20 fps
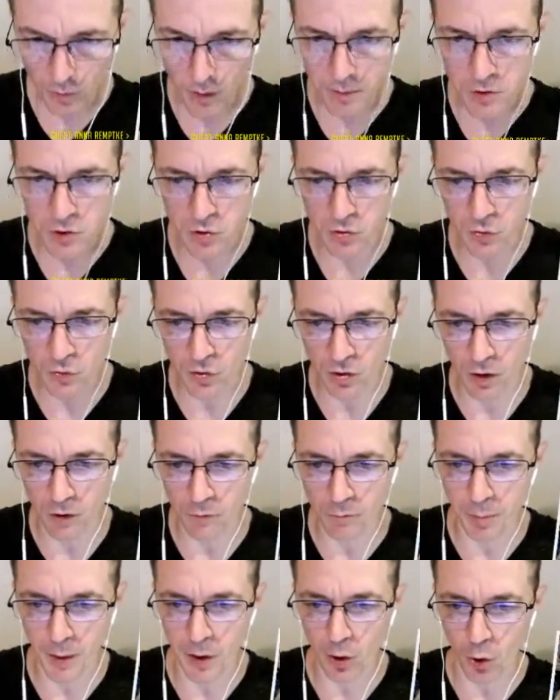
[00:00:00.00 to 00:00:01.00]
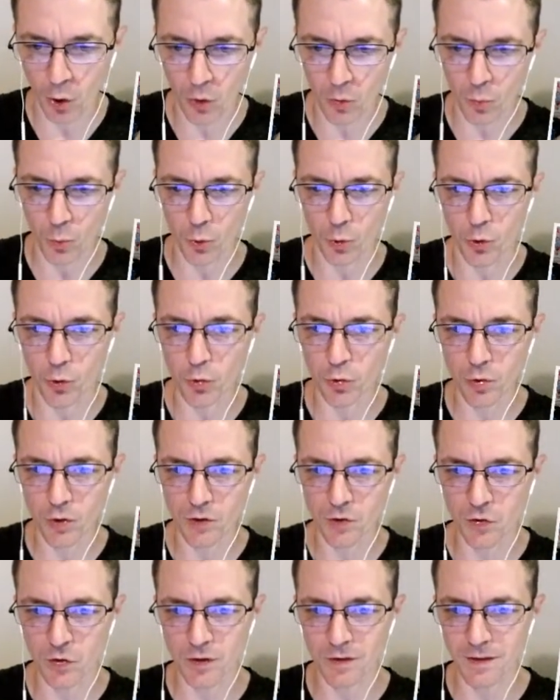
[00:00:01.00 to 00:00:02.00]
images of Bayard Wu. You
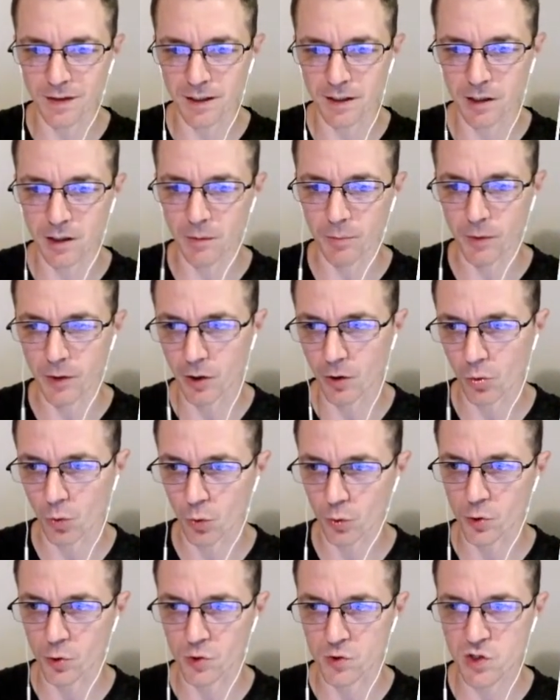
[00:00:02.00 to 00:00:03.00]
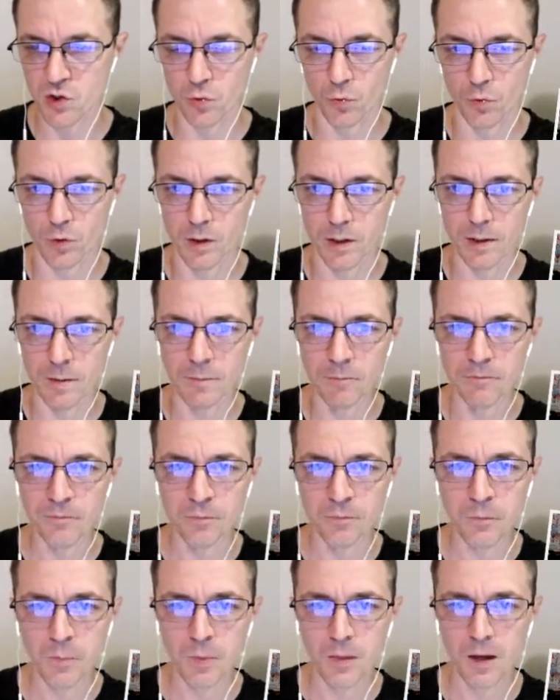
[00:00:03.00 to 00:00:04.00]
can see the name there on your screen.
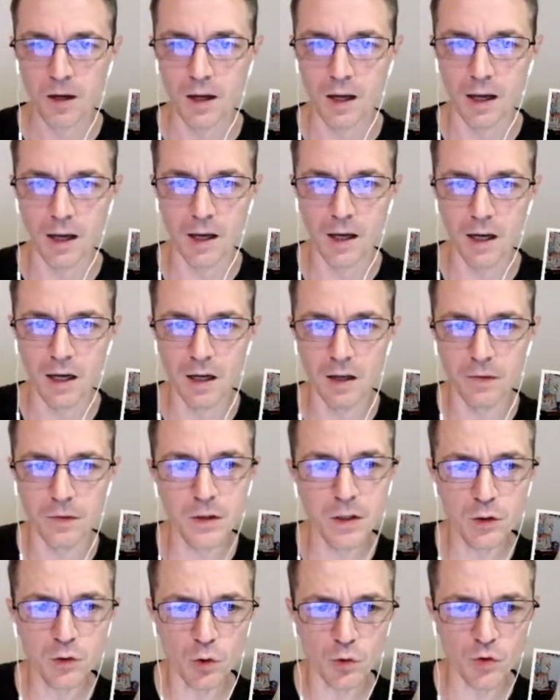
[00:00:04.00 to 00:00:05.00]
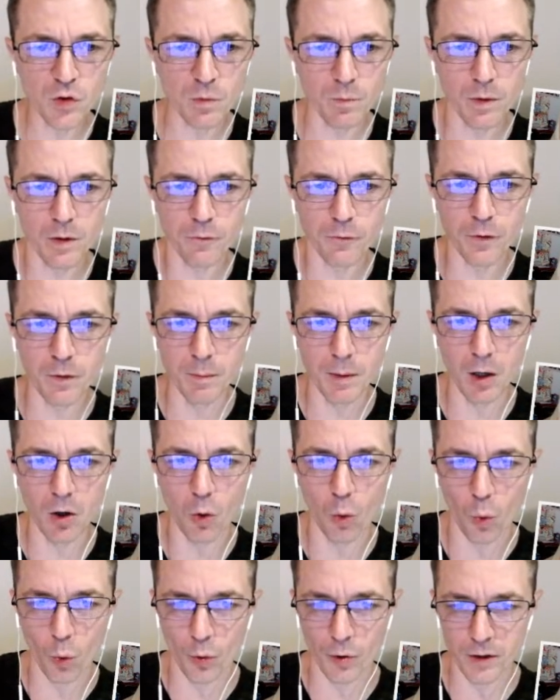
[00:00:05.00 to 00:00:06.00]
And these are some of the female
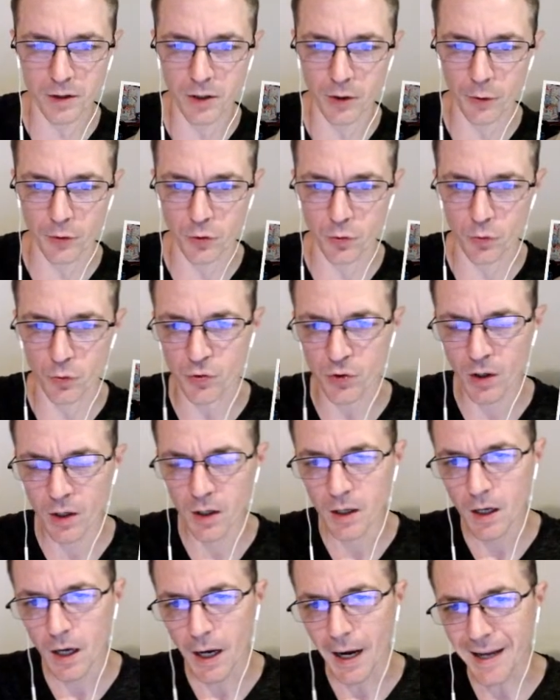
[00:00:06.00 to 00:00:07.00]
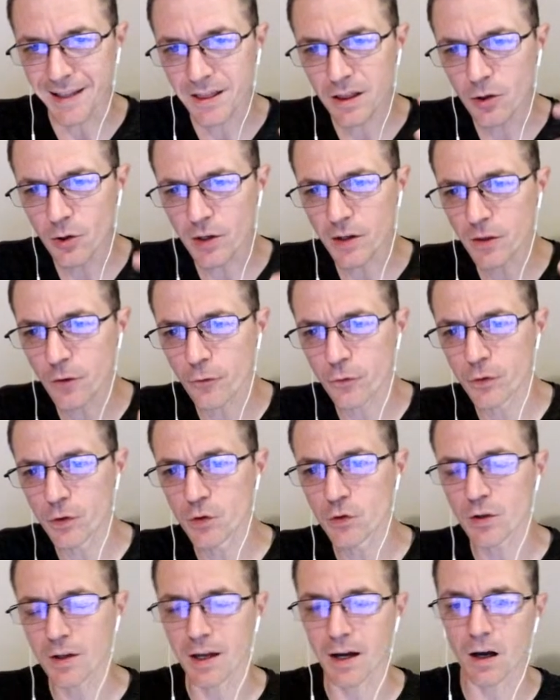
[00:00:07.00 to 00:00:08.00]
orc characters. And look at the
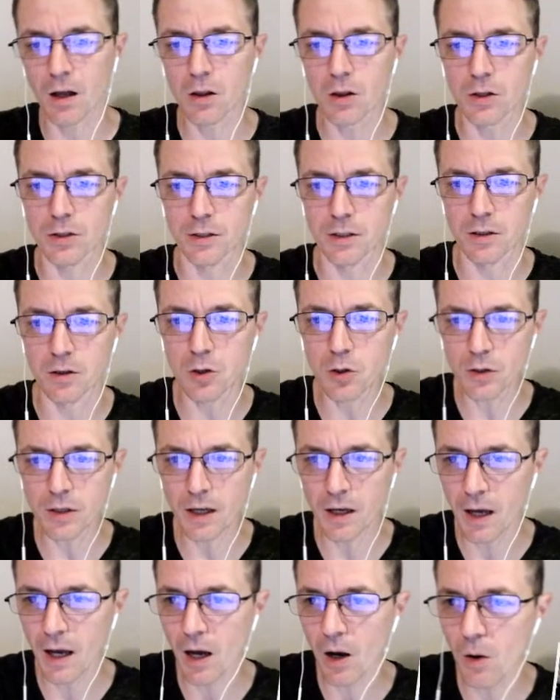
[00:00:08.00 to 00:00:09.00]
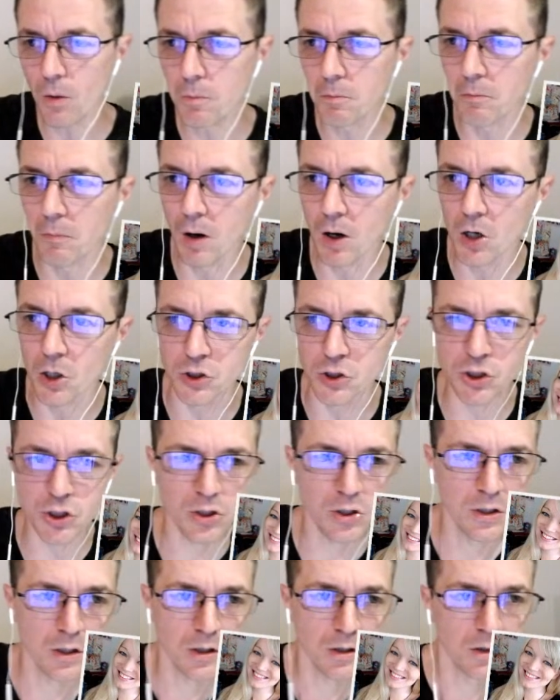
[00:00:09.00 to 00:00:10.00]
physicality. Look at how
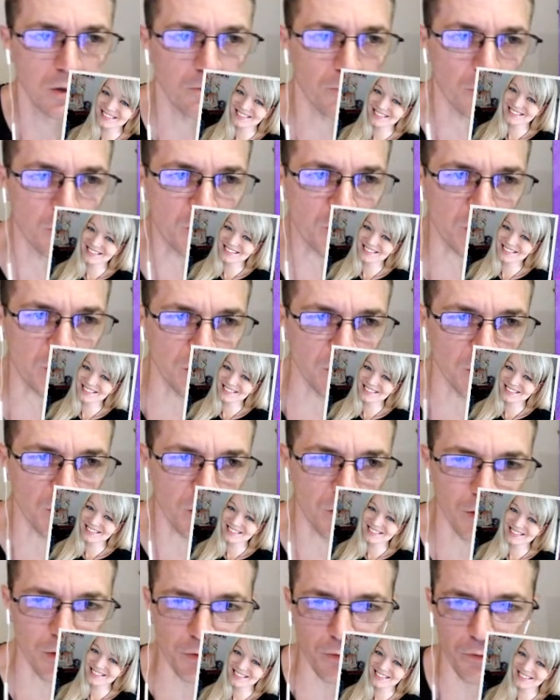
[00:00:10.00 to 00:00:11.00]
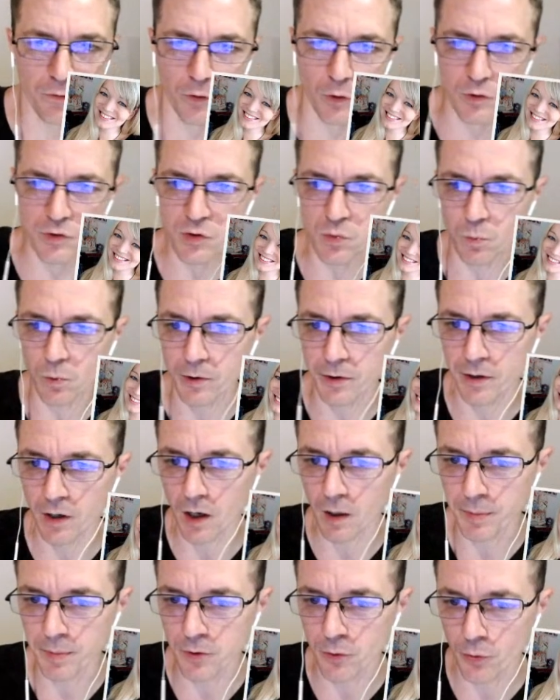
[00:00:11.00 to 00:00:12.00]
much, for instance, this first one
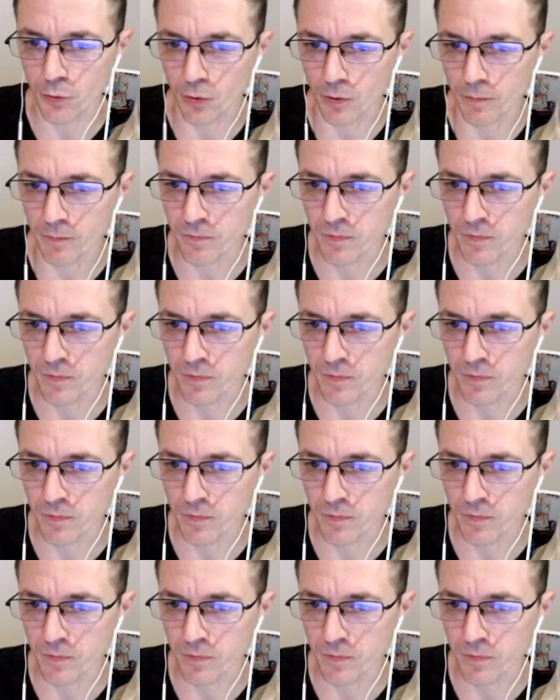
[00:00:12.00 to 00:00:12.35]
up here,